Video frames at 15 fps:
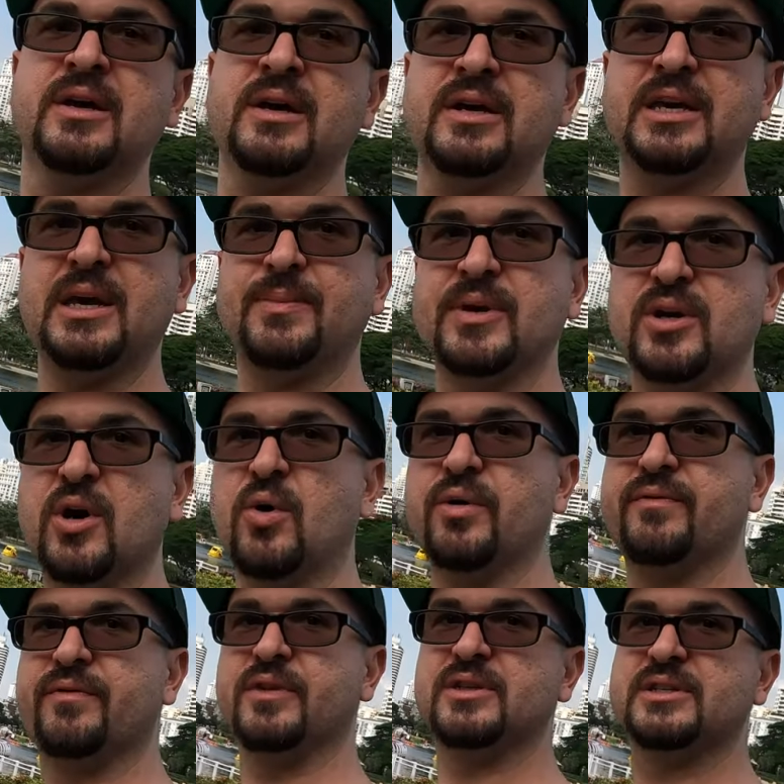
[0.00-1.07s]
keep it going
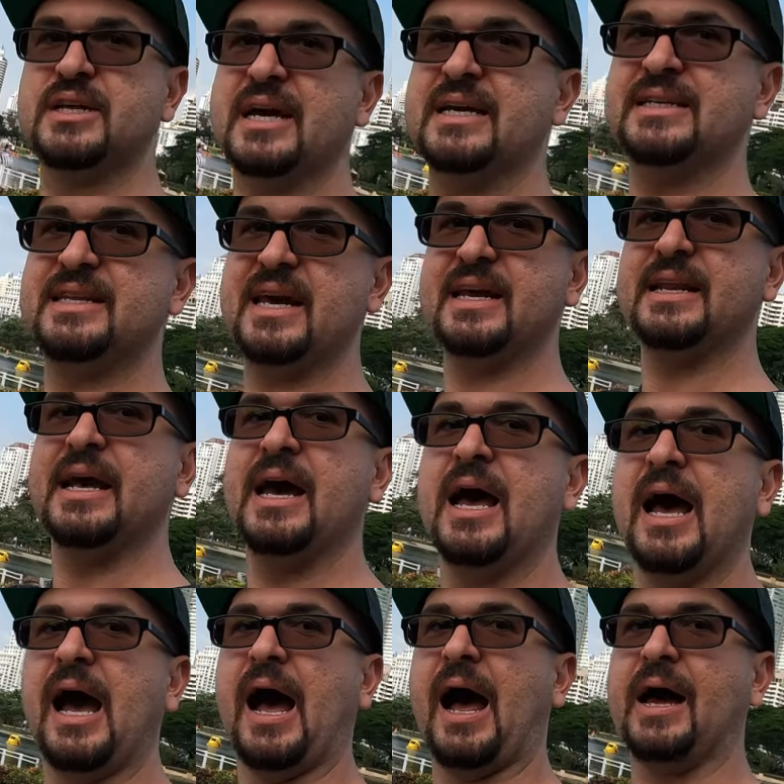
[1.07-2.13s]
for the second date.
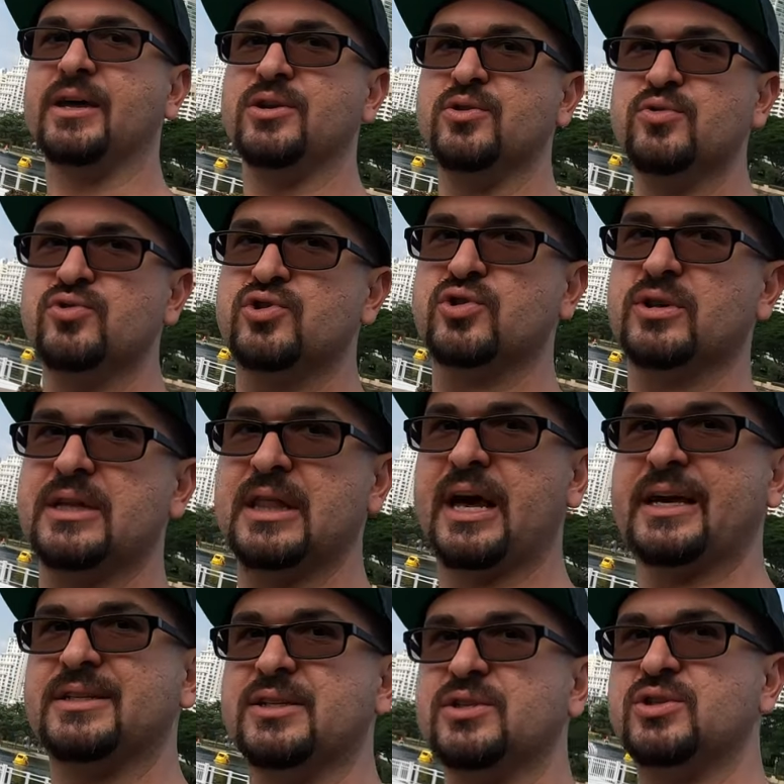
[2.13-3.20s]
I usually
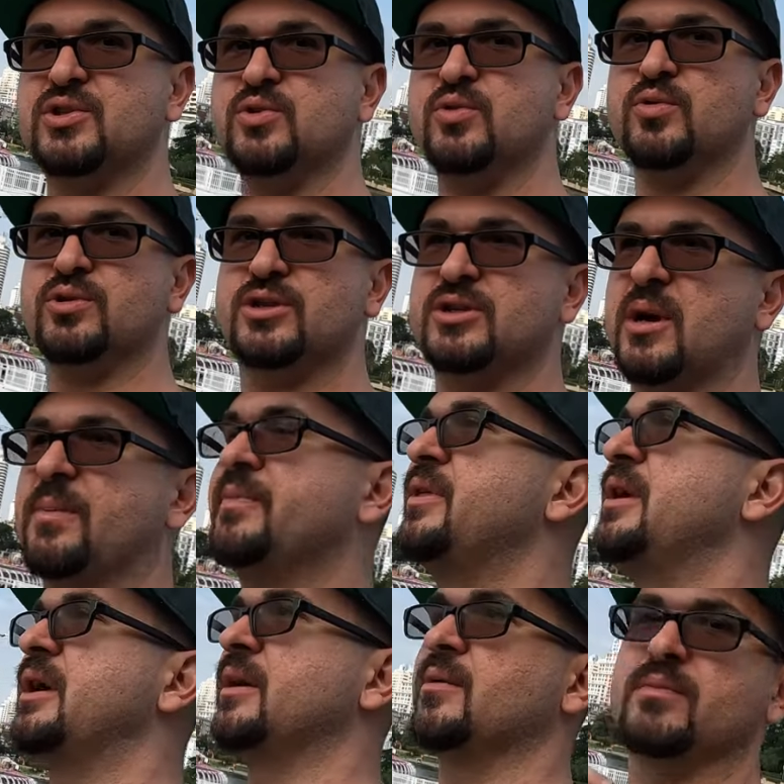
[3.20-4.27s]
like to do
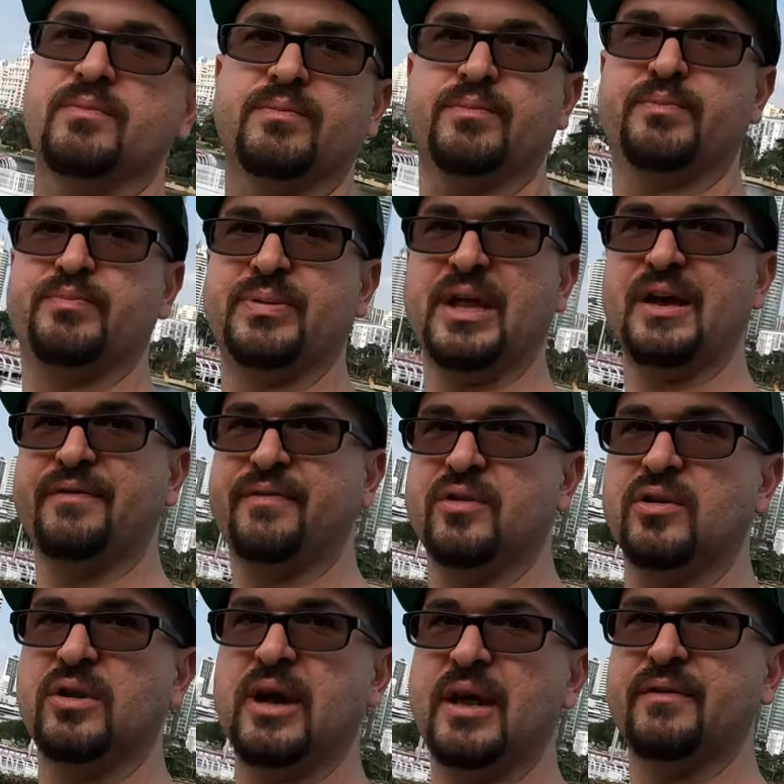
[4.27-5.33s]
something
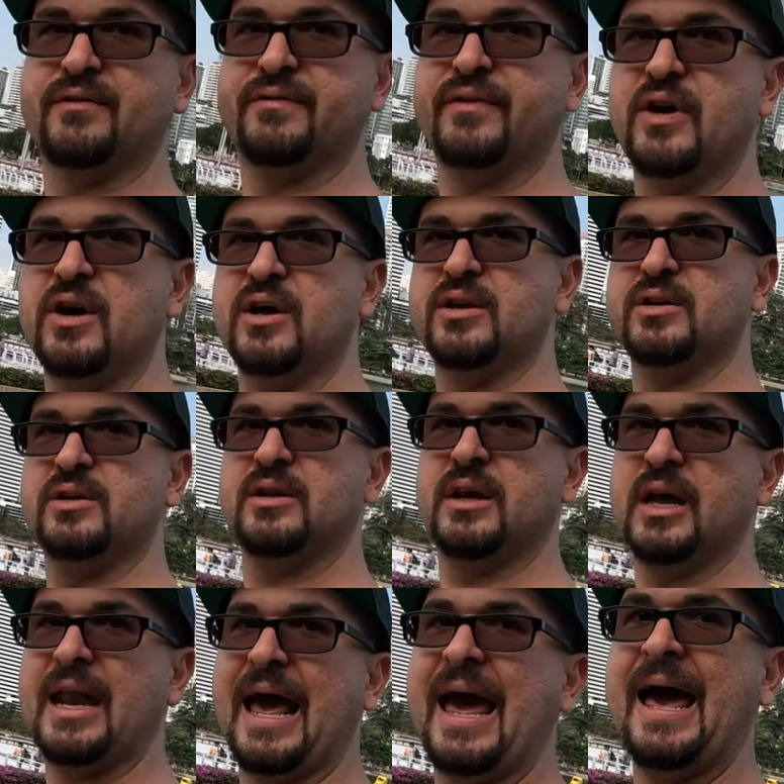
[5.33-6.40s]
playful and fun
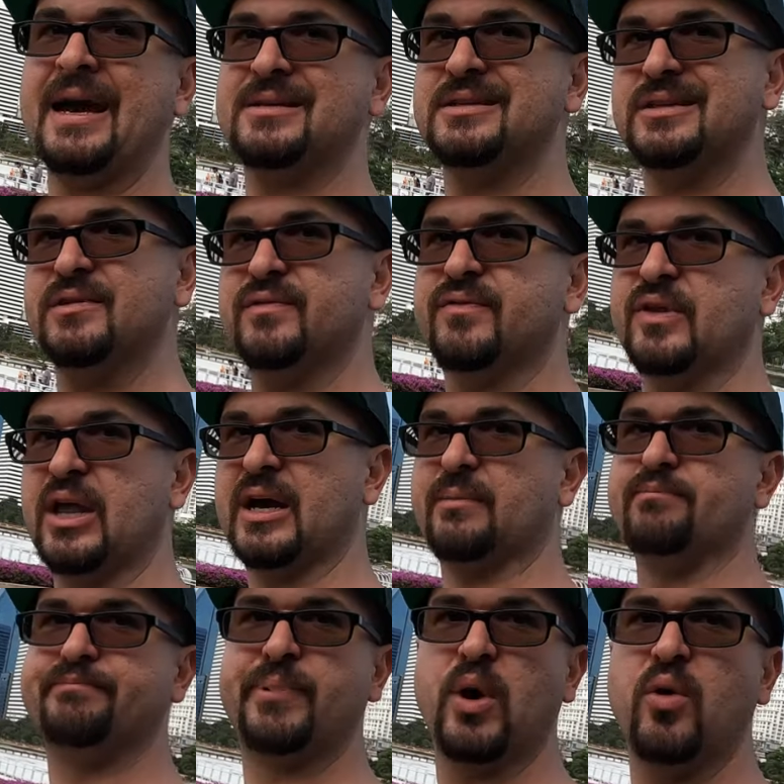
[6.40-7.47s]
and active, like
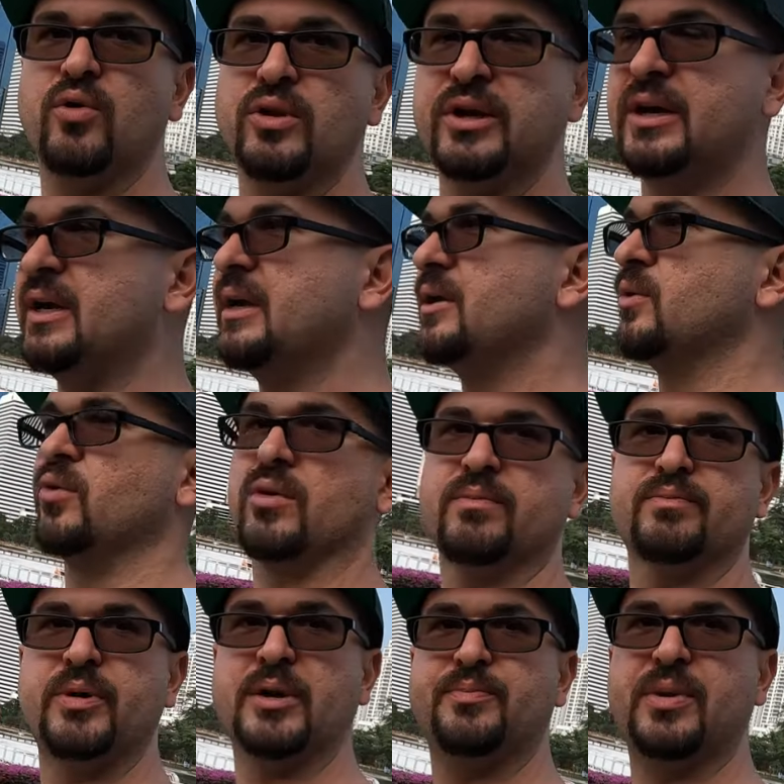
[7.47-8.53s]
bowling or
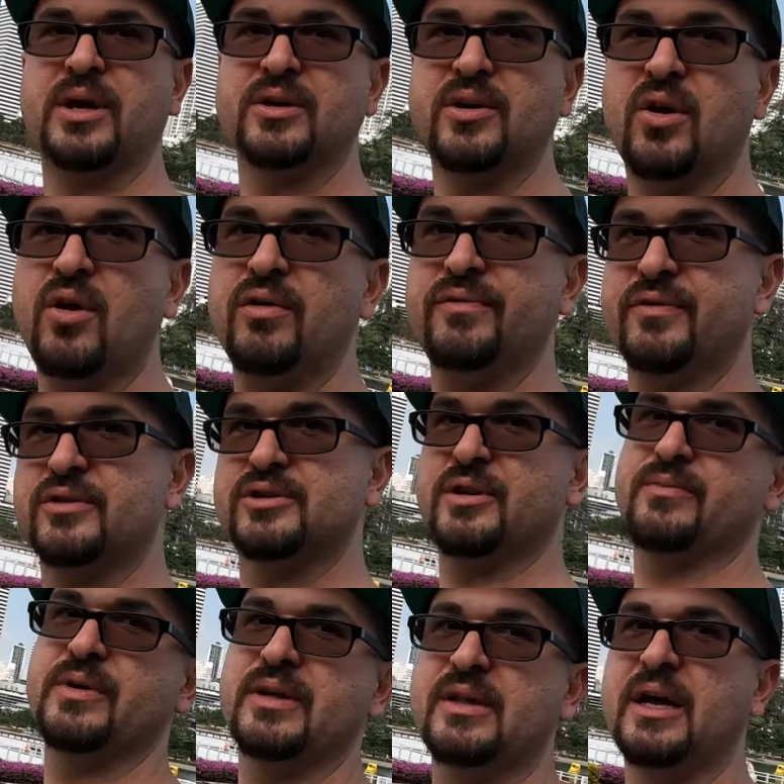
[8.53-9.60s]
putt-putt golf or
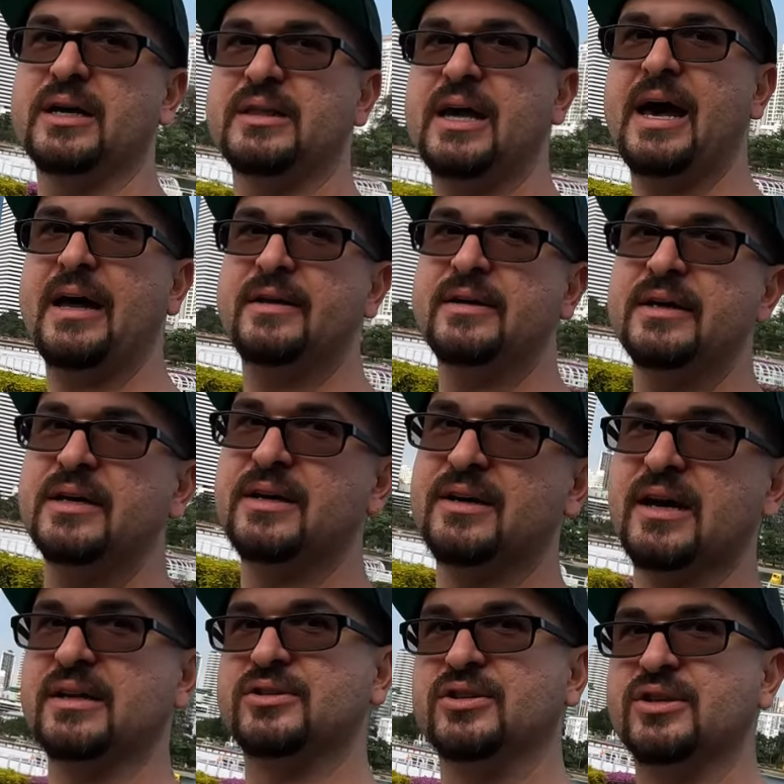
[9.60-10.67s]
something like that.
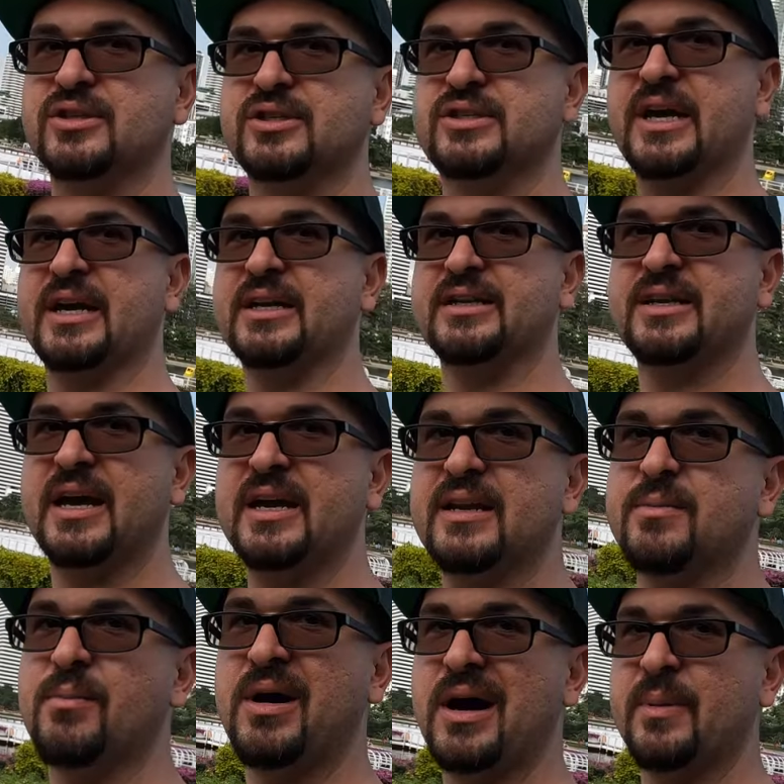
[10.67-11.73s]
That's a good second date
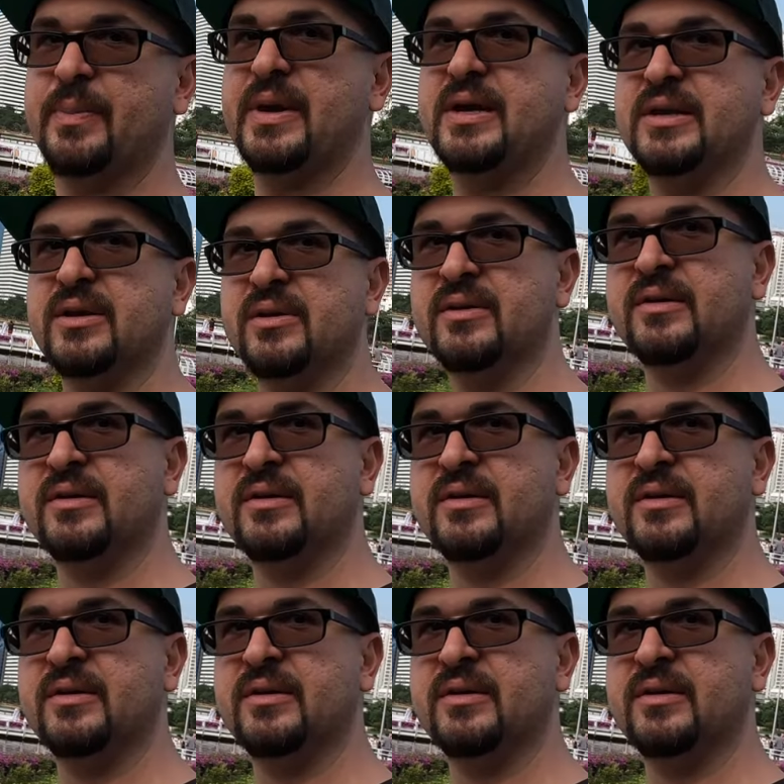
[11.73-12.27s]
in my opinion.